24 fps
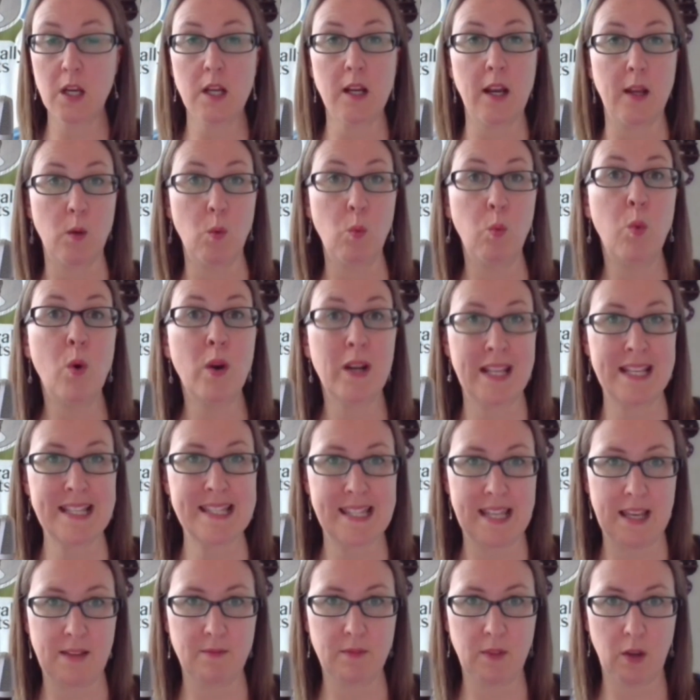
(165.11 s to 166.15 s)
Like, what is
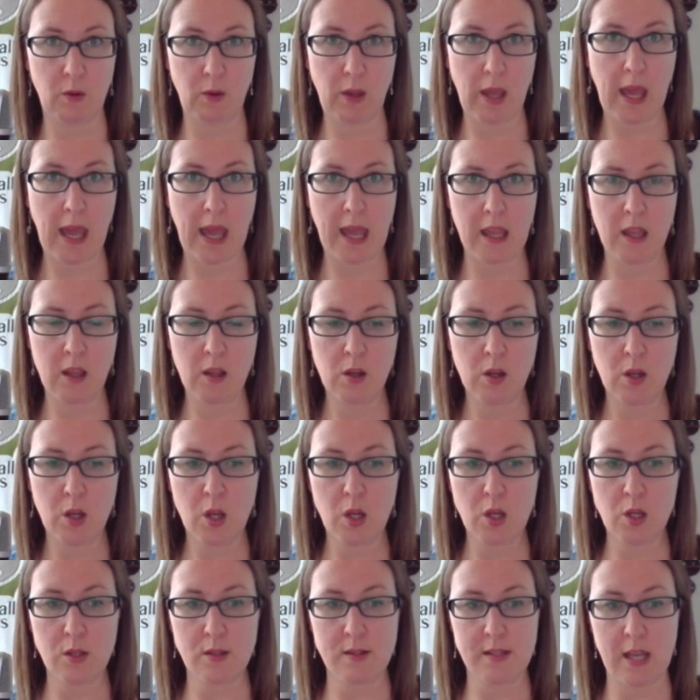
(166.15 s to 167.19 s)
it? Okay.
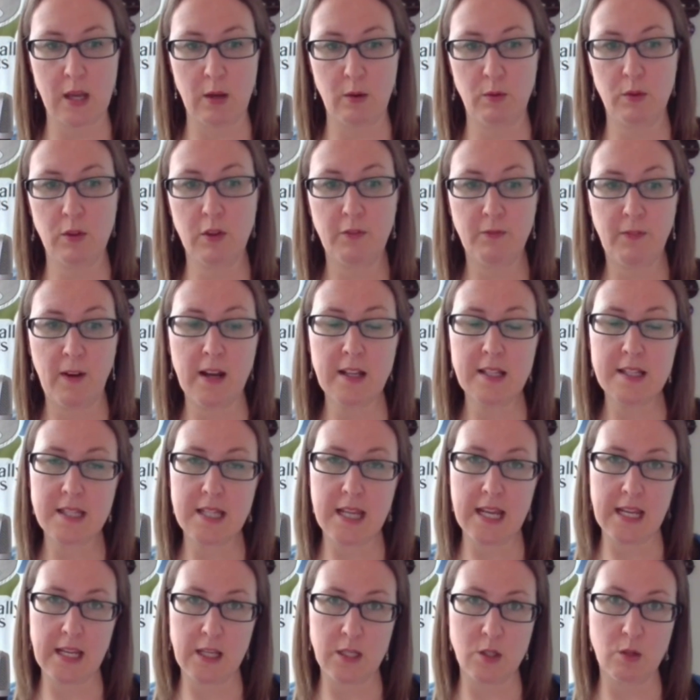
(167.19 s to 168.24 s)
So the first
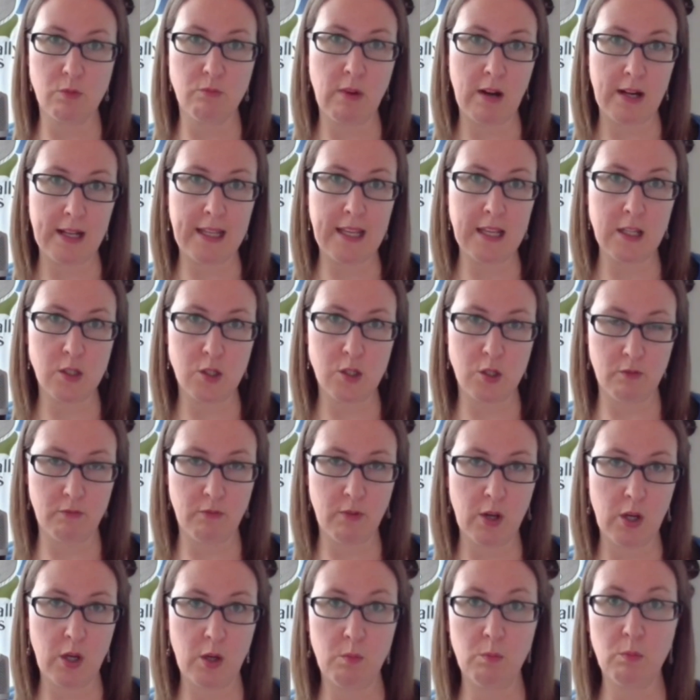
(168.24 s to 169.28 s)
is running into the
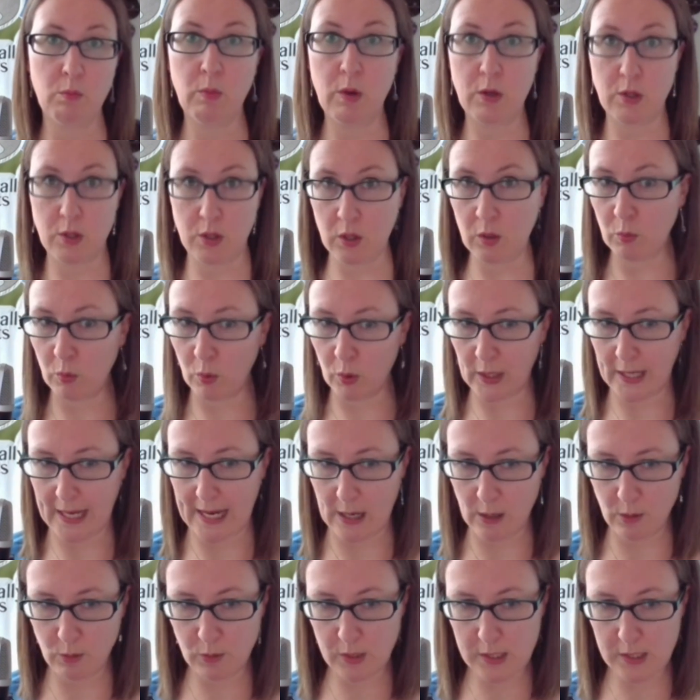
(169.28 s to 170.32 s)
room when you walk
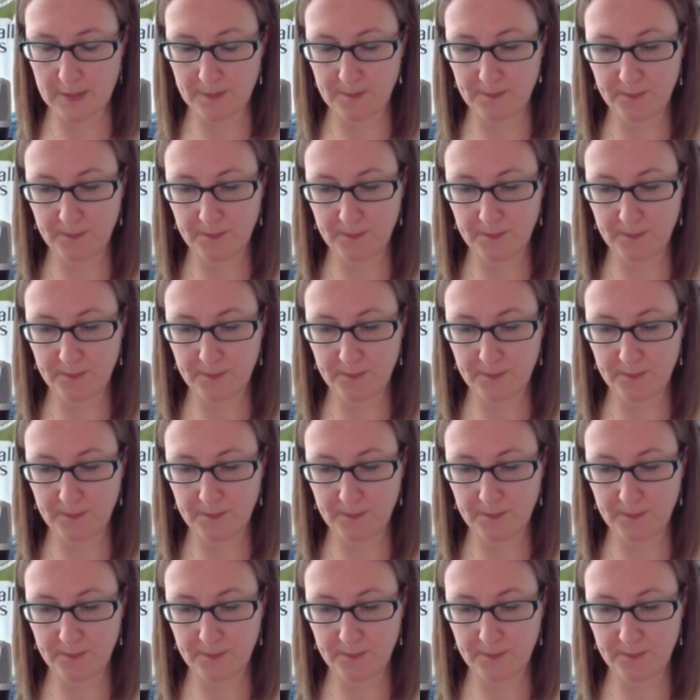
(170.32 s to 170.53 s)
out.